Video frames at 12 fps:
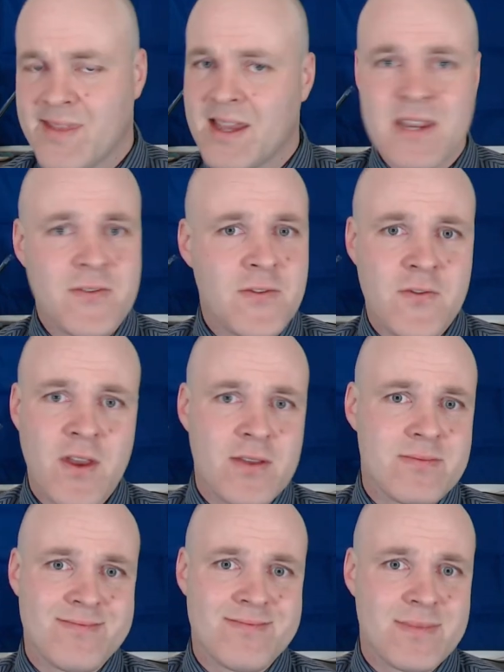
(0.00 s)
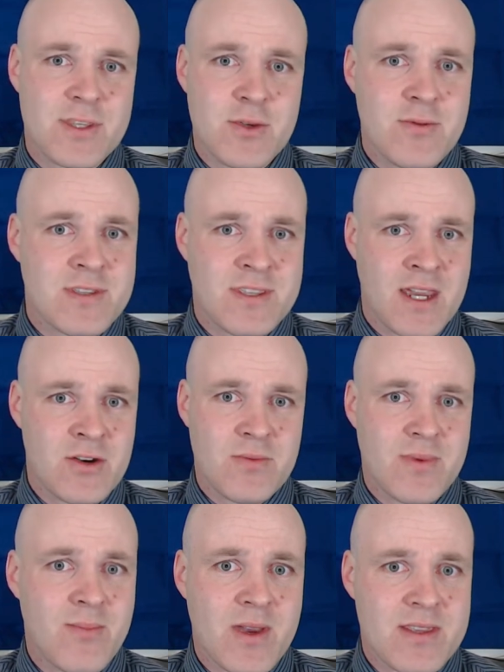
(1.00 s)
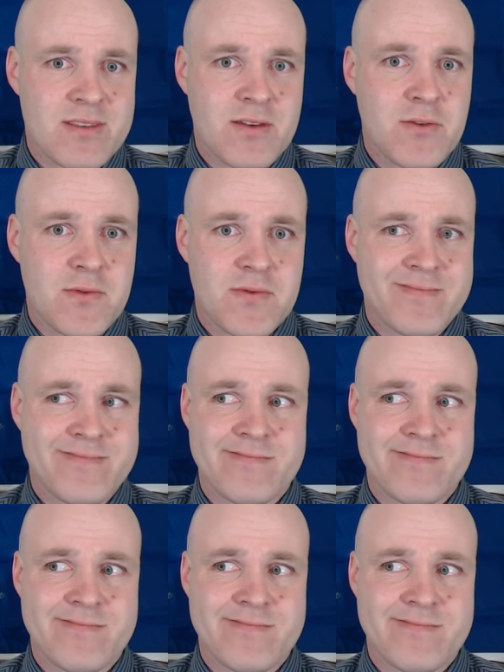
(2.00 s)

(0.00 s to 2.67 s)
I never felt suicidal by myself.